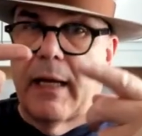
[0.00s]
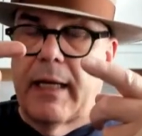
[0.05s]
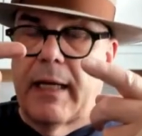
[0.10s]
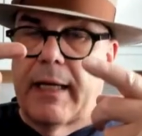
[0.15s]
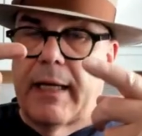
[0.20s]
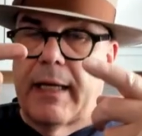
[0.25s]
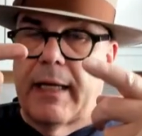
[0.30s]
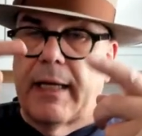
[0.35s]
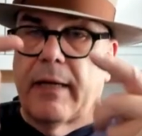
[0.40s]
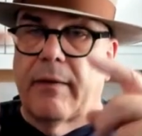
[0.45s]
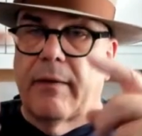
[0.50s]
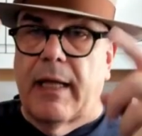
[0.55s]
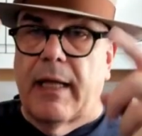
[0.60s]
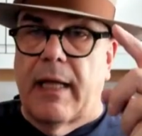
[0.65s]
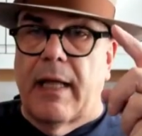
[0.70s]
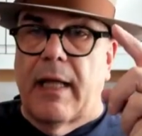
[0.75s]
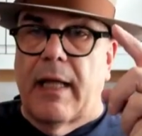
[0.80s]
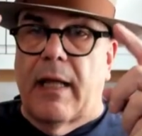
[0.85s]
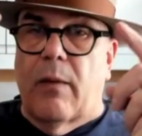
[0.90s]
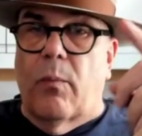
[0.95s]
Now,
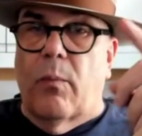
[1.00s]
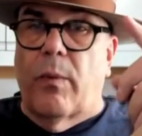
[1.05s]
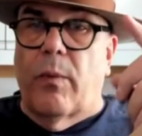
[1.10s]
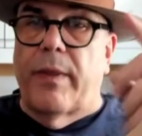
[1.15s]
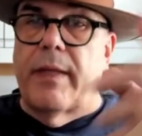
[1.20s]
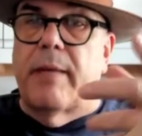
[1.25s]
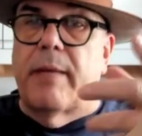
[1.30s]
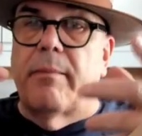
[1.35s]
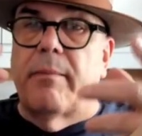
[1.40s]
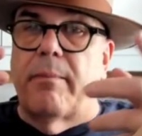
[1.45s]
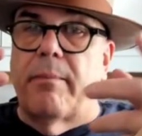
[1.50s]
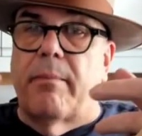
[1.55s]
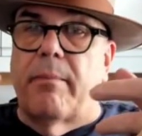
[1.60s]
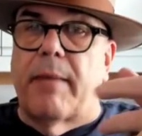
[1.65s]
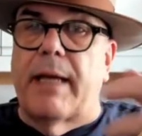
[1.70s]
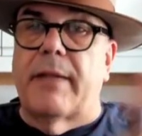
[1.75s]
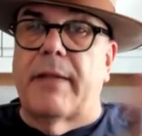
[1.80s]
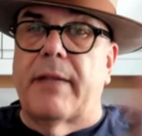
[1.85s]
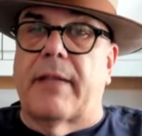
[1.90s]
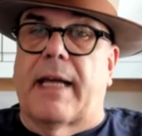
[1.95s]
when they
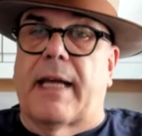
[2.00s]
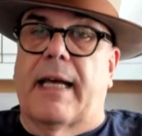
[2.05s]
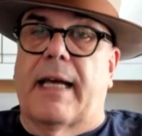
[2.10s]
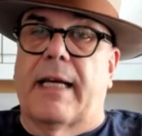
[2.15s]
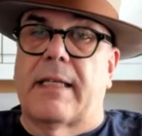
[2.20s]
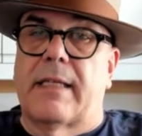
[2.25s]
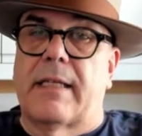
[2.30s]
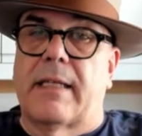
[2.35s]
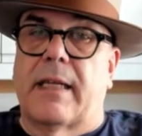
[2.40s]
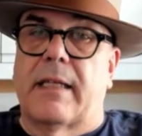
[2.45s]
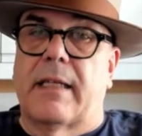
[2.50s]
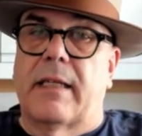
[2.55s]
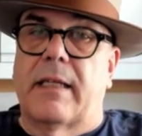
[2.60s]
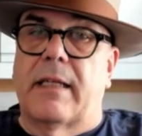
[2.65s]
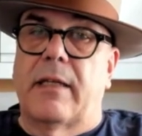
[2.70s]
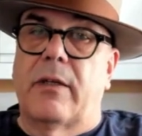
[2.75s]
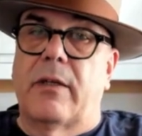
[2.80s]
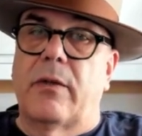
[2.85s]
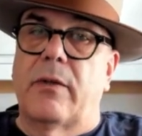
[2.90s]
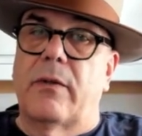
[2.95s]
make the hat and they
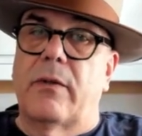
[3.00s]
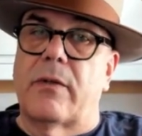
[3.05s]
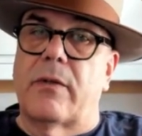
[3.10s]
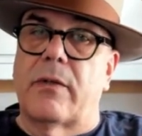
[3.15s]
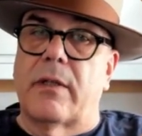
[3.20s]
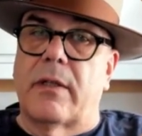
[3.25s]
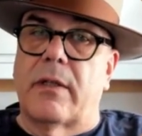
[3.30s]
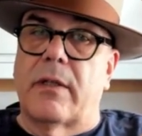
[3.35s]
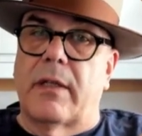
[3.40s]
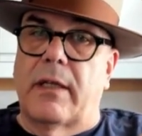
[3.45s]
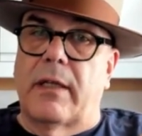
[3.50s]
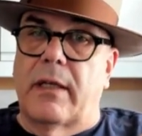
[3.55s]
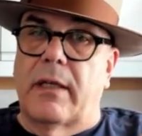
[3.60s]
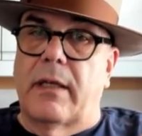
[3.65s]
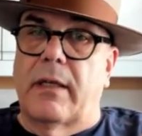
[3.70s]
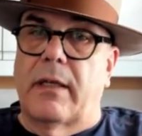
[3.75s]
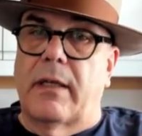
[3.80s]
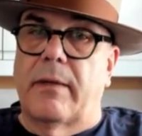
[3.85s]
use the